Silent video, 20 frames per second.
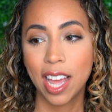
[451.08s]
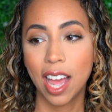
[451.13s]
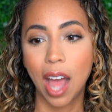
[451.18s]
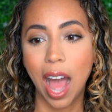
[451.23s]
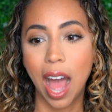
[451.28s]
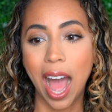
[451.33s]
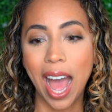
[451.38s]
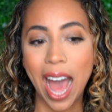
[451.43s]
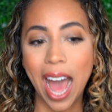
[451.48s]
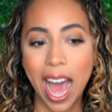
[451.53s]

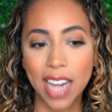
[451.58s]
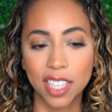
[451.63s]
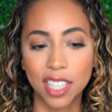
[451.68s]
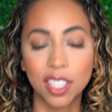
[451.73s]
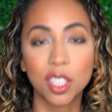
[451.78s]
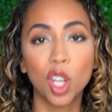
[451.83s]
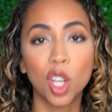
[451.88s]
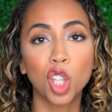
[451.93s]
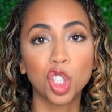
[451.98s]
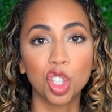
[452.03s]
I had
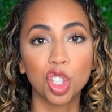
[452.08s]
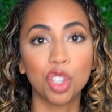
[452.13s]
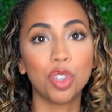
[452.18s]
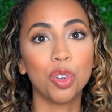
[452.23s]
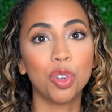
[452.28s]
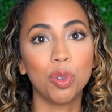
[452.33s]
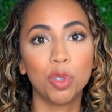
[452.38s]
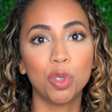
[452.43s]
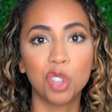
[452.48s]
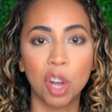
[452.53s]
such a
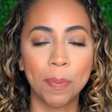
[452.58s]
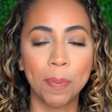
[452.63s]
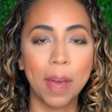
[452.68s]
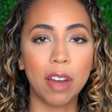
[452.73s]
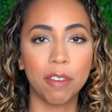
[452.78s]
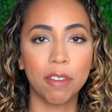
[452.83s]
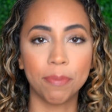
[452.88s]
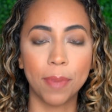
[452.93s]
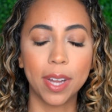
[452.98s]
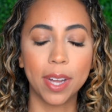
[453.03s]
huge
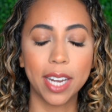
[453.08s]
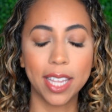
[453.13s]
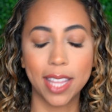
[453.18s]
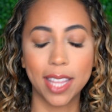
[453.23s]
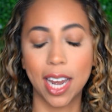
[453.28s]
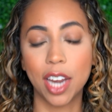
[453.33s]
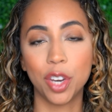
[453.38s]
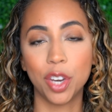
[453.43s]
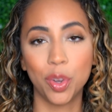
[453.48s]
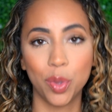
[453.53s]
amount of money
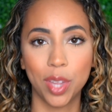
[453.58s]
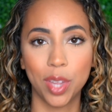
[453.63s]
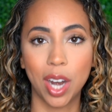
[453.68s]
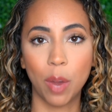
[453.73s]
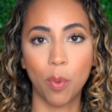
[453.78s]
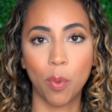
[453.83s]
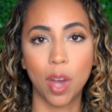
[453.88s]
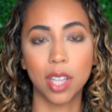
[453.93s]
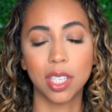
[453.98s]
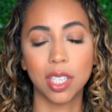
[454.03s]
that I knew that
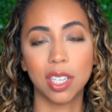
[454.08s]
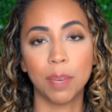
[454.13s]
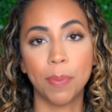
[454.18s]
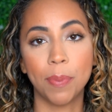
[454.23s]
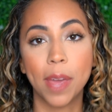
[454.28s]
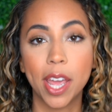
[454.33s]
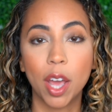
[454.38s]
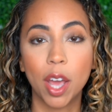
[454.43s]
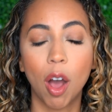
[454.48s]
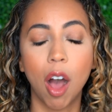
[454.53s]
I wanted to
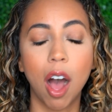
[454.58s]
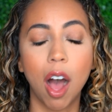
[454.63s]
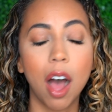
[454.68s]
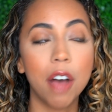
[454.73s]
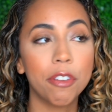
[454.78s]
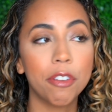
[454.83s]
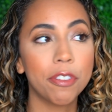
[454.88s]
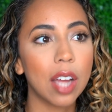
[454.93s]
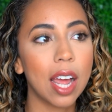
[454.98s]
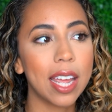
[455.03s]
pay
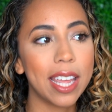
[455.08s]
off.